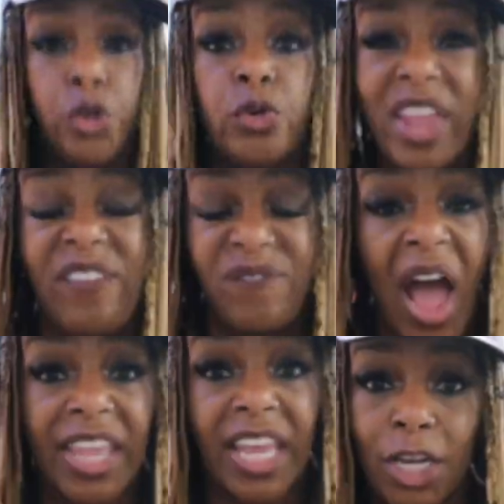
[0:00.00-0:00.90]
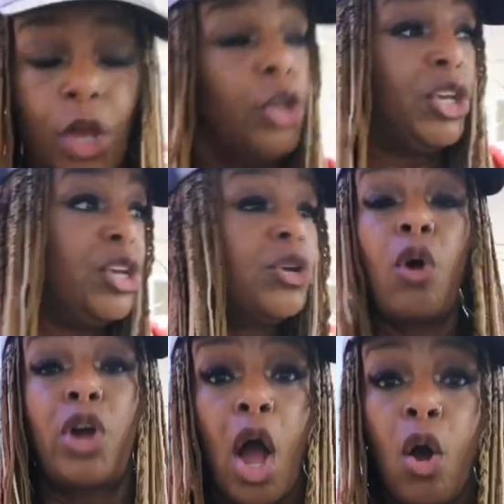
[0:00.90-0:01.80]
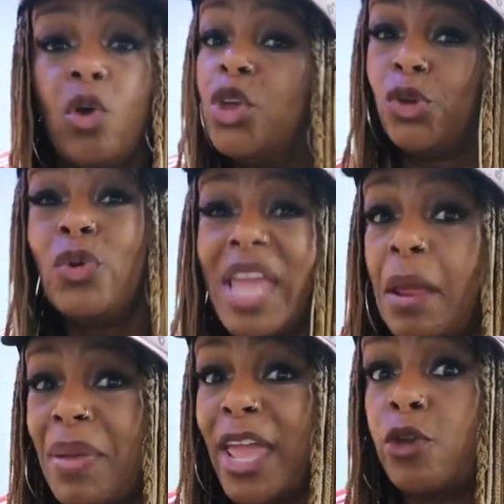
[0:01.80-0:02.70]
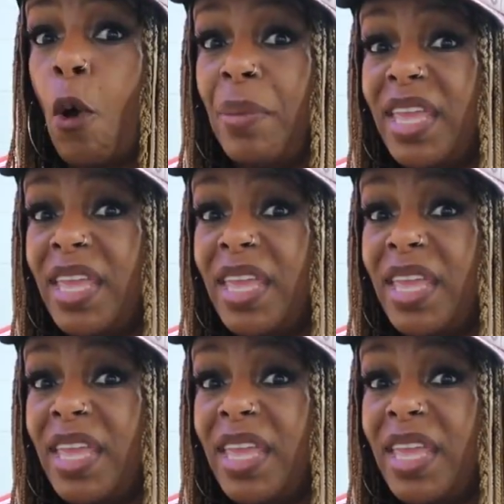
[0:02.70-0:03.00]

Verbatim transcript: you get fired. You don't go, you can't pay your